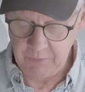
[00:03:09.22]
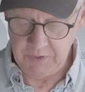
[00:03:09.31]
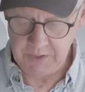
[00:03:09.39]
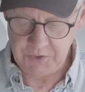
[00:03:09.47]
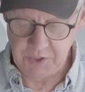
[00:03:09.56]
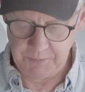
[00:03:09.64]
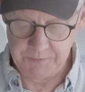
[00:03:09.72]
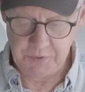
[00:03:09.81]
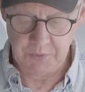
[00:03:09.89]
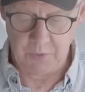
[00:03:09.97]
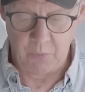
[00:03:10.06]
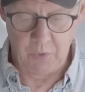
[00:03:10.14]
we jump
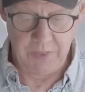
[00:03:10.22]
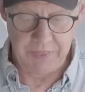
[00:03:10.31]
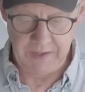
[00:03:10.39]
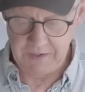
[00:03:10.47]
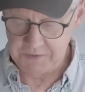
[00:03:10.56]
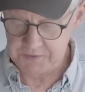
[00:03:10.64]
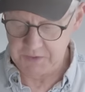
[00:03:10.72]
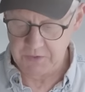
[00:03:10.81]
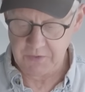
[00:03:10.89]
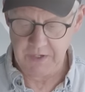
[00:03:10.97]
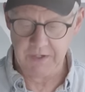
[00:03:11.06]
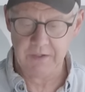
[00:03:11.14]
to a 1,000
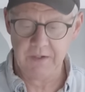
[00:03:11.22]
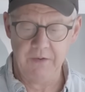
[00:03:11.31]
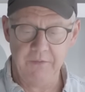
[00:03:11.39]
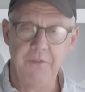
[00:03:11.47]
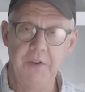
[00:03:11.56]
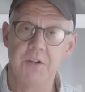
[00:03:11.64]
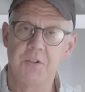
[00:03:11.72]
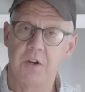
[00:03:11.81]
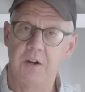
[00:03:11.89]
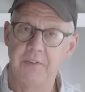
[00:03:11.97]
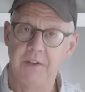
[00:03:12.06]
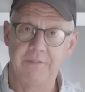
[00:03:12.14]
grit and finish
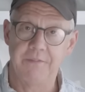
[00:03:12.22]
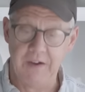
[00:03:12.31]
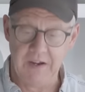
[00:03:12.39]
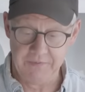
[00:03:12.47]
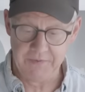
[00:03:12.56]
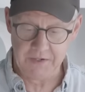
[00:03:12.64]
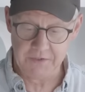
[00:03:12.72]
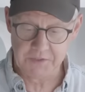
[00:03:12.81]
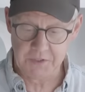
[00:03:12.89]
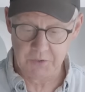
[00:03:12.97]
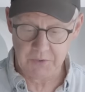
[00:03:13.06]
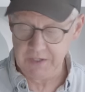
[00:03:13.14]
off on a
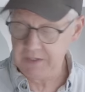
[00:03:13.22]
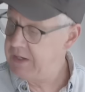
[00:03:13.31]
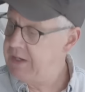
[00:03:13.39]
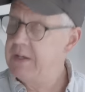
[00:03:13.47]
5,000 grit.